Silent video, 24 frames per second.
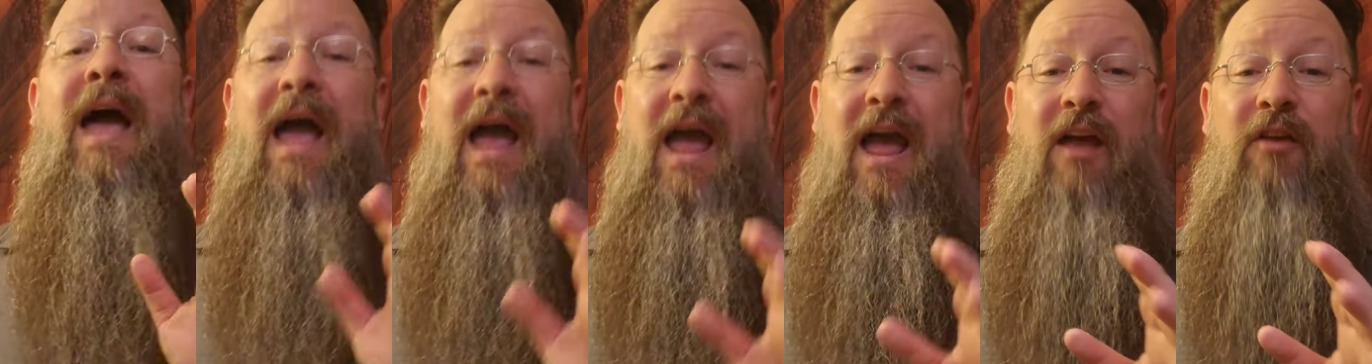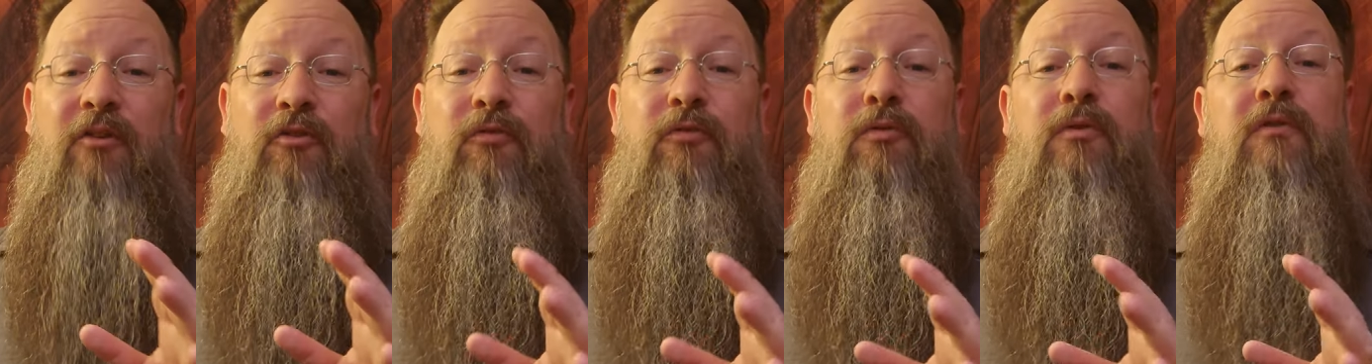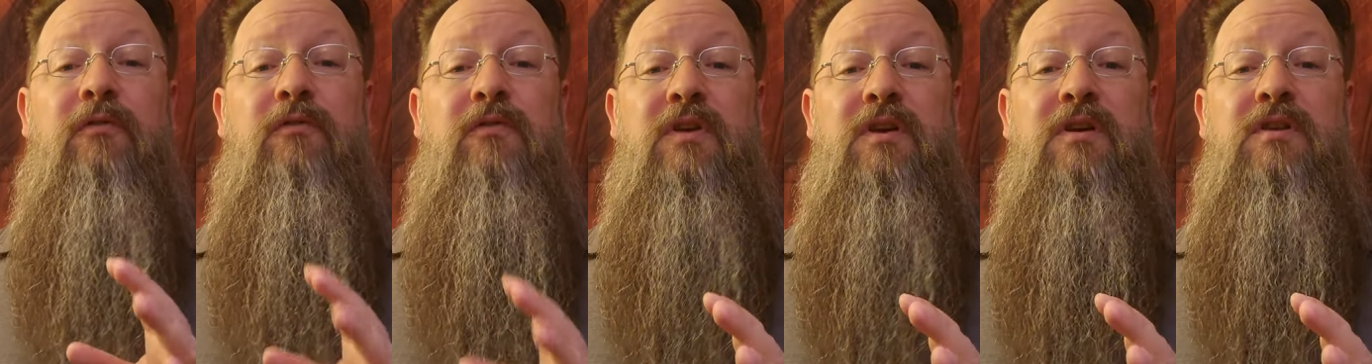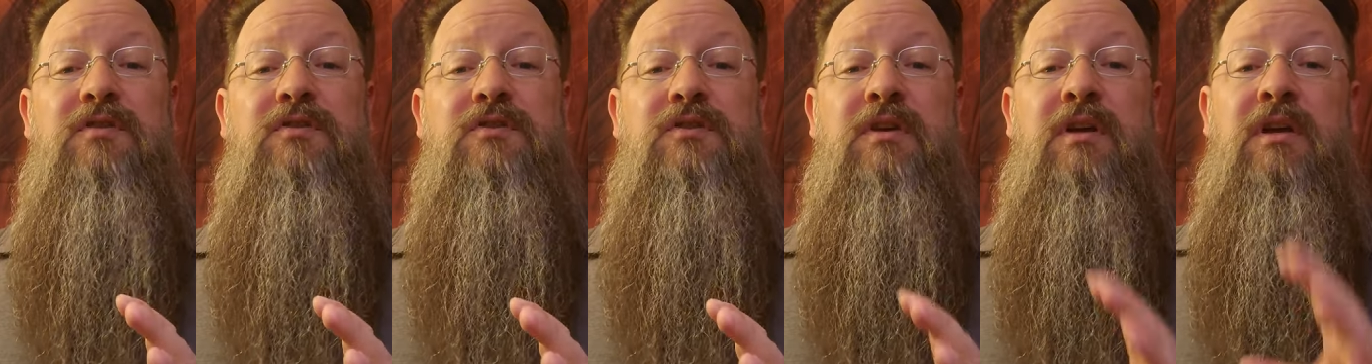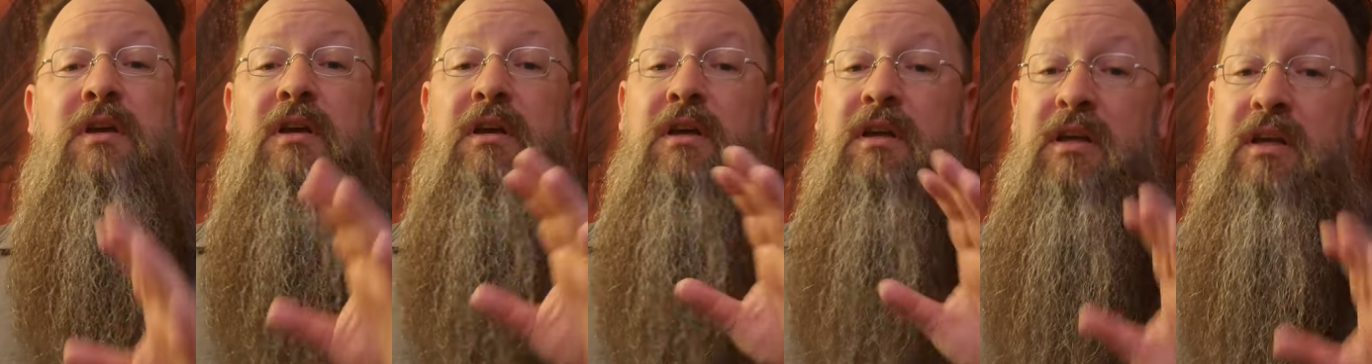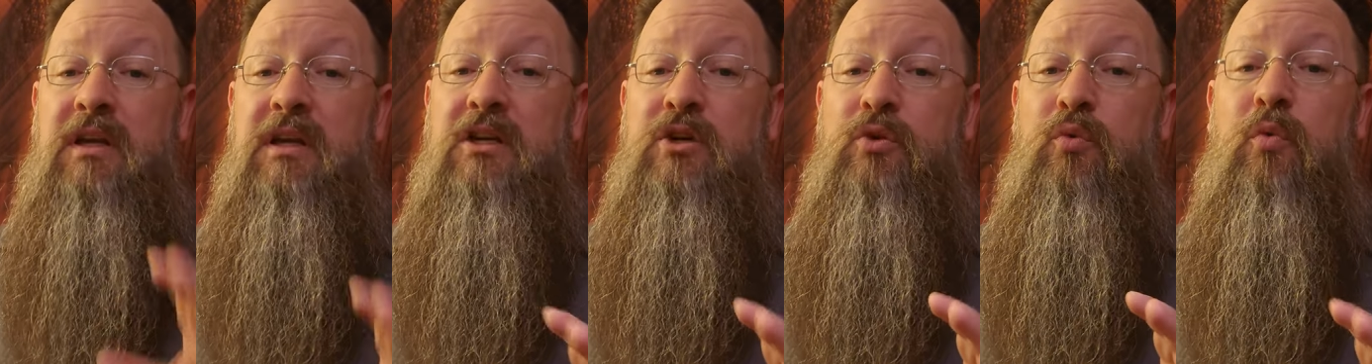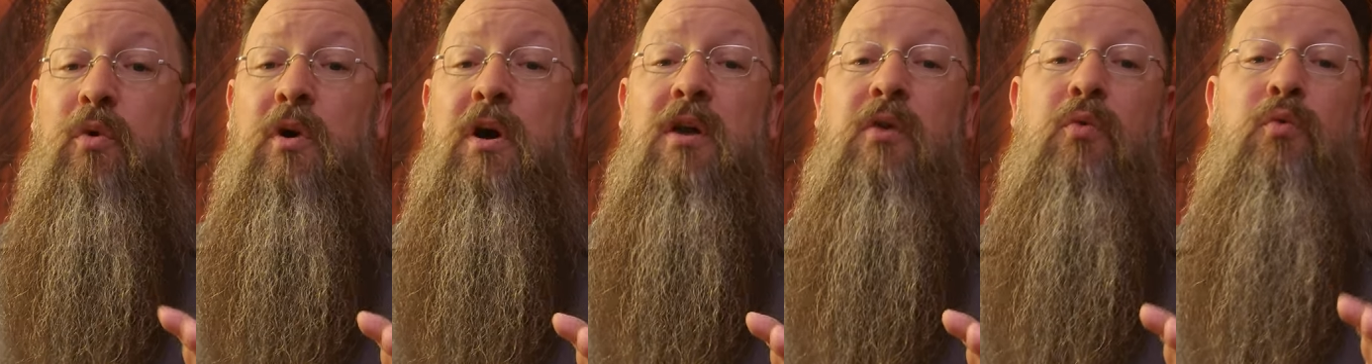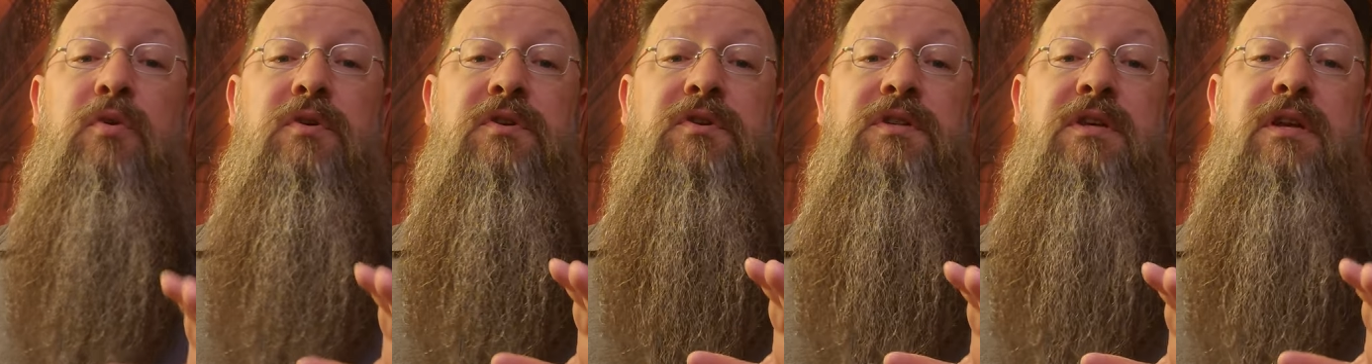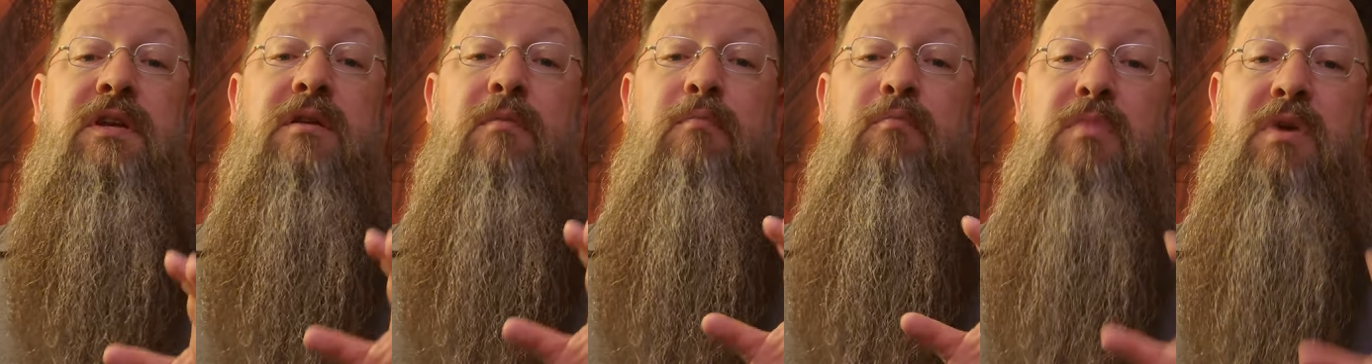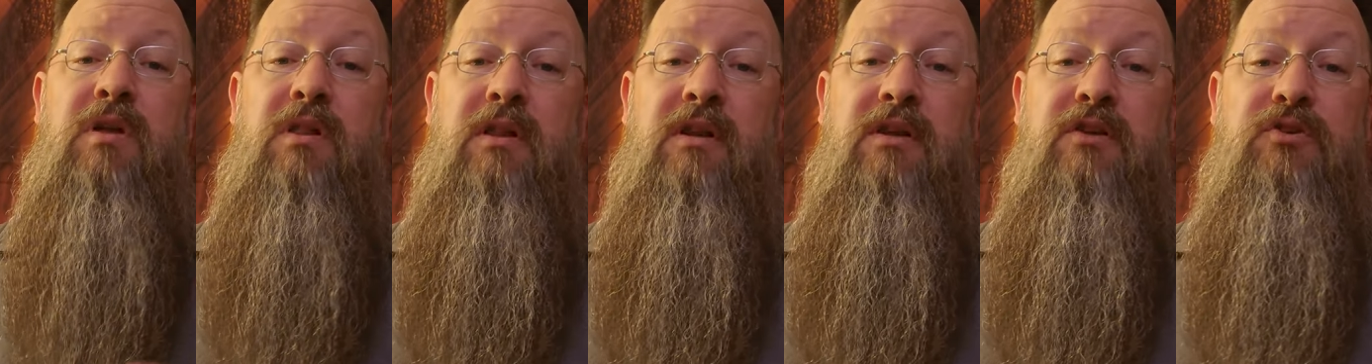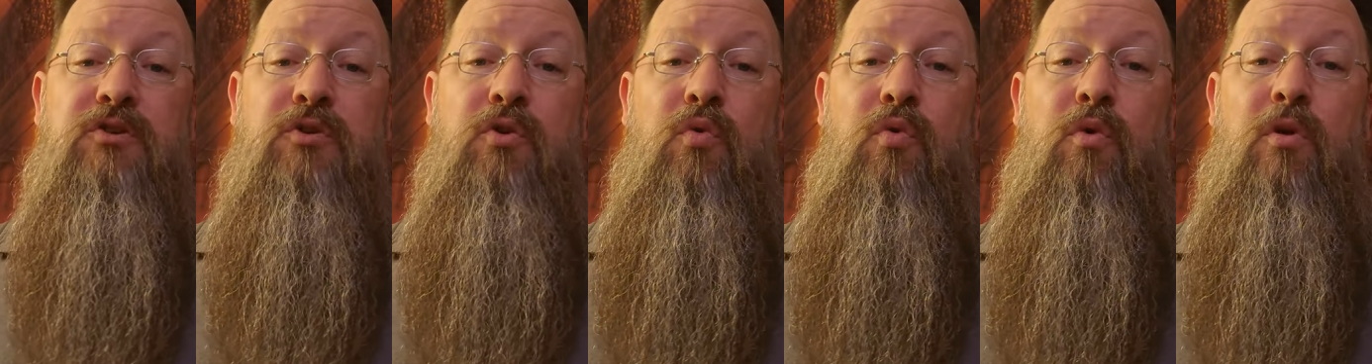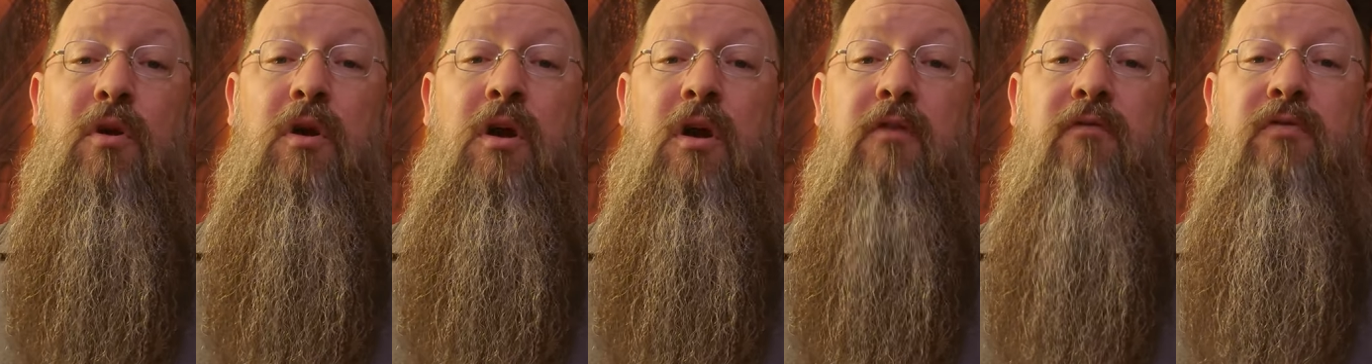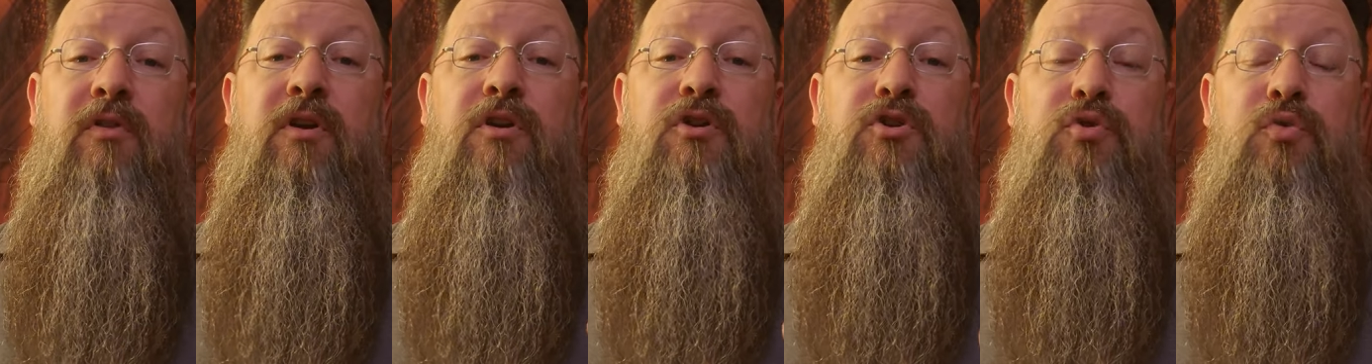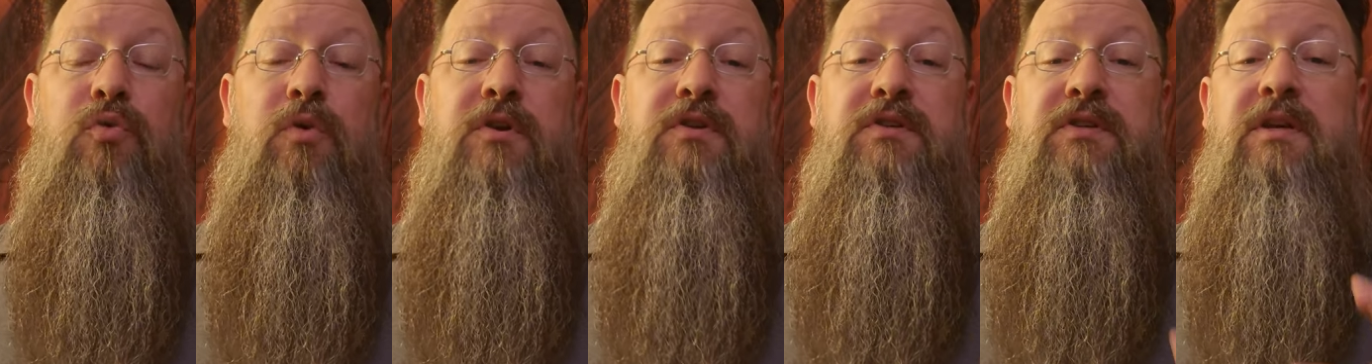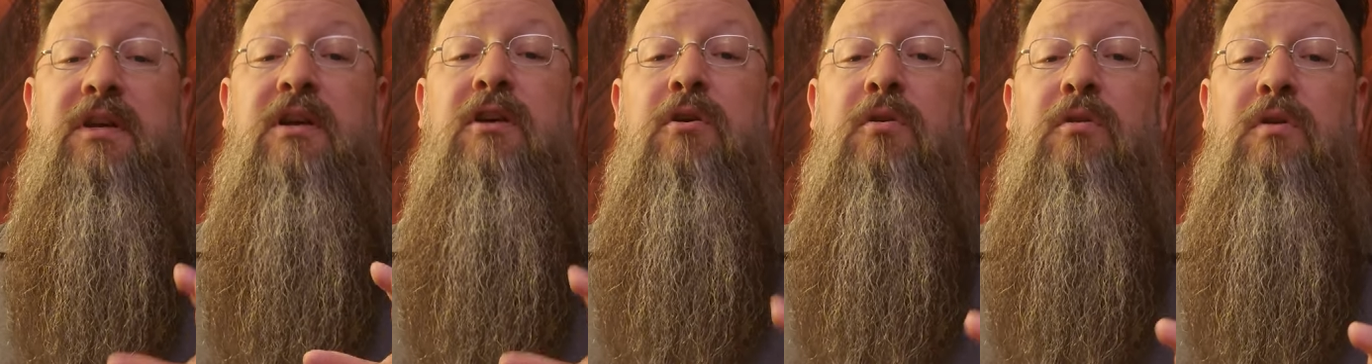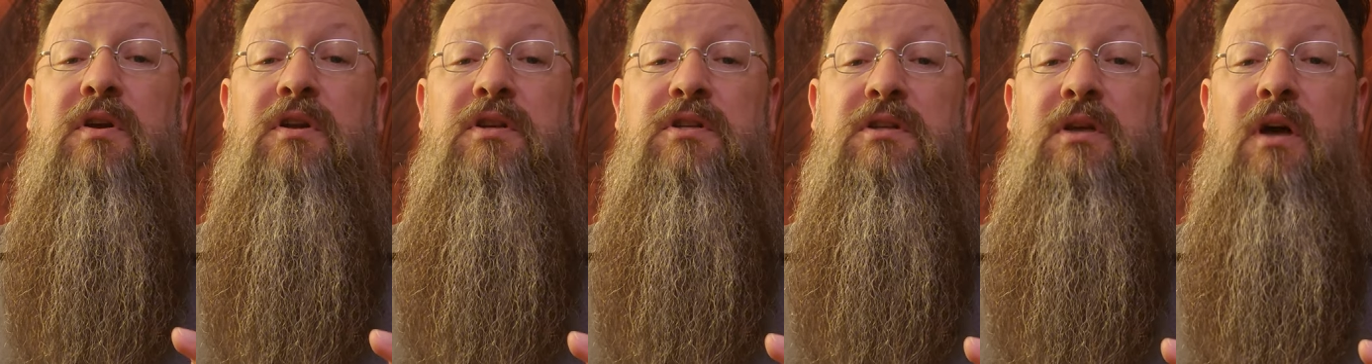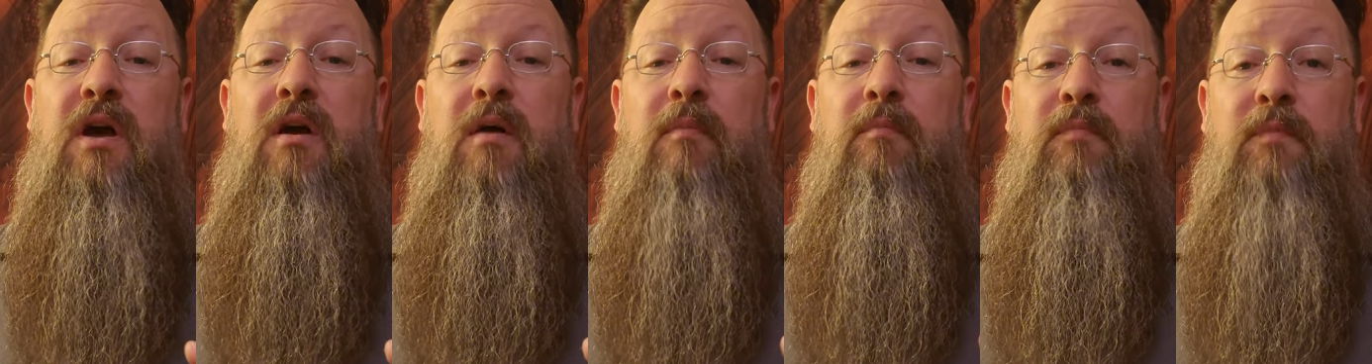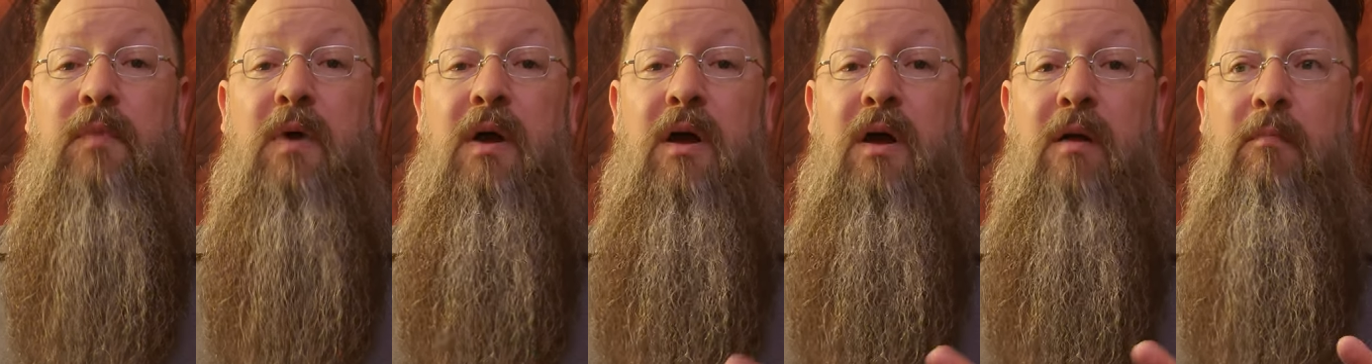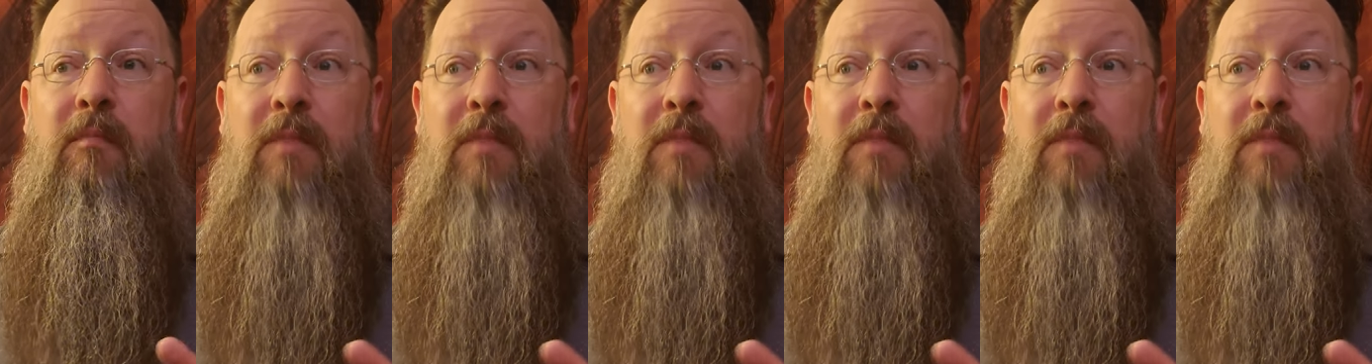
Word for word: As for feats, each one will see an ability score of their choice increased up uh,